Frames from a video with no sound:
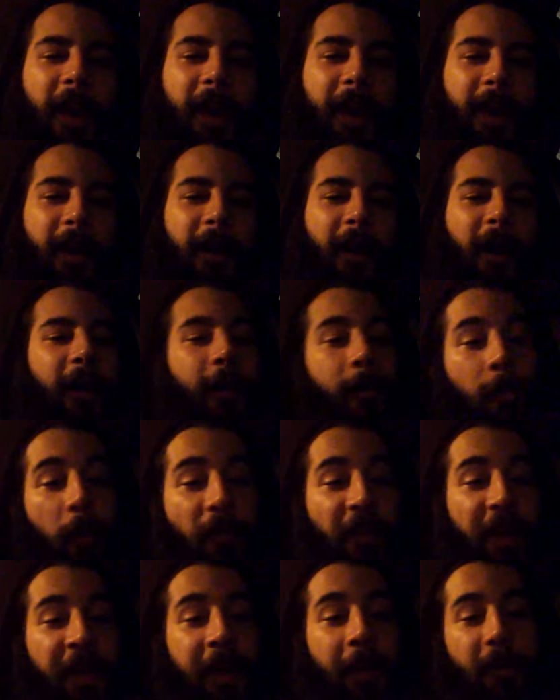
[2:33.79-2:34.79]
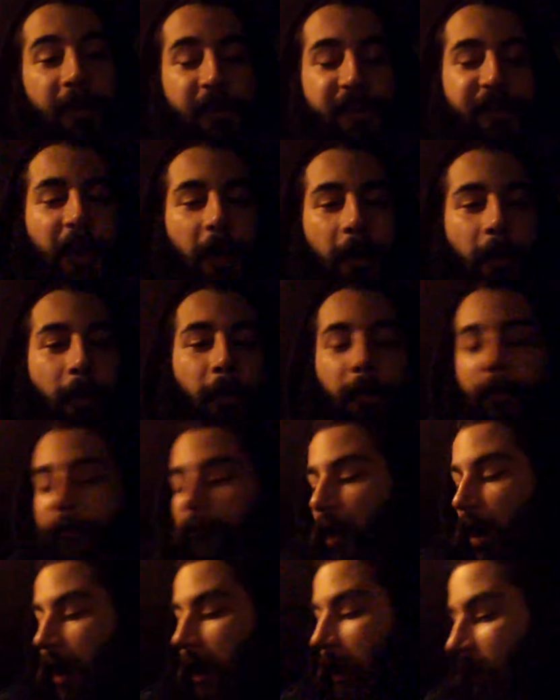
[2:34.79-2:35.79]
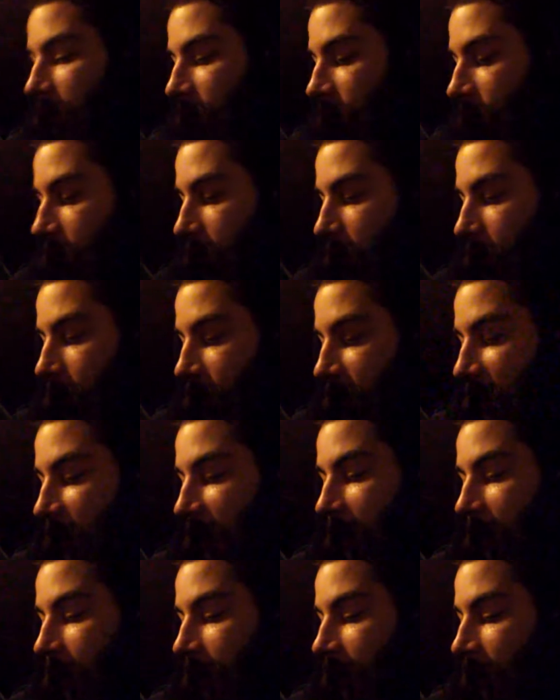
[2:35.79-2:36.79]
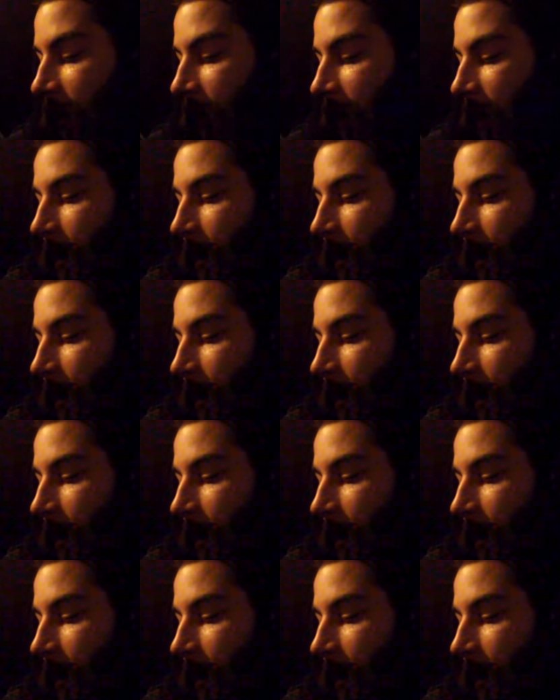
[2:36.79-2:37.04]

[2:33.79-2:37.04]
and come over here and start our own fucking little gig.